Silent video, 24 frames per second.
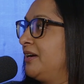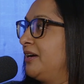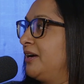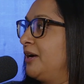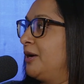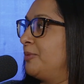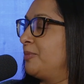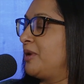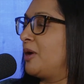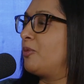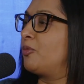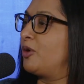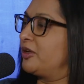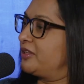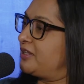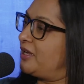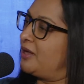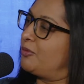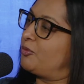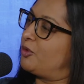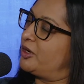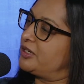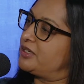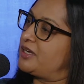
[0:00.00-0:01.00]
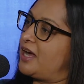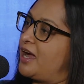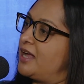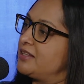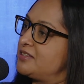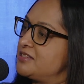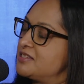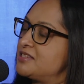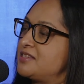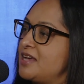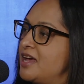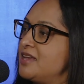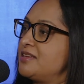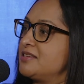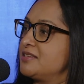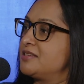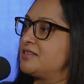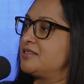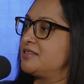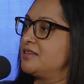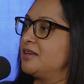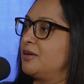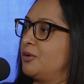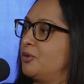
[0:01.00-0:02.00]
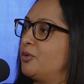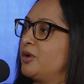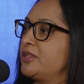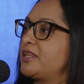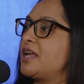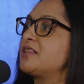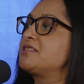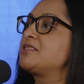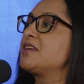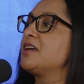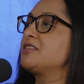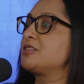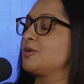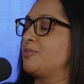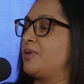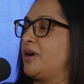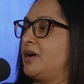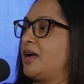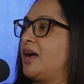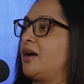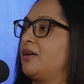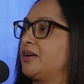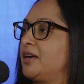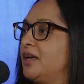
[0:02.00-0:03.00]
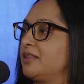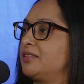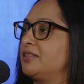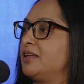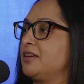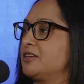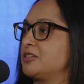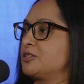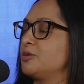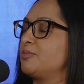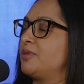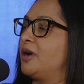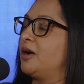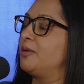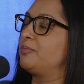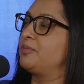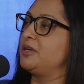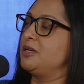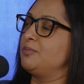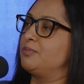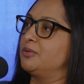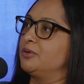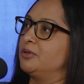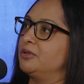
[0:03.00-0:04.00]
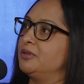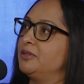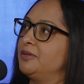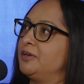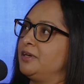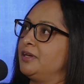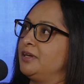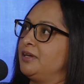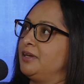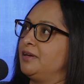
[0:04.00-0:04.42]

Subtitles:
And what God says, what that says about how God thinks about people.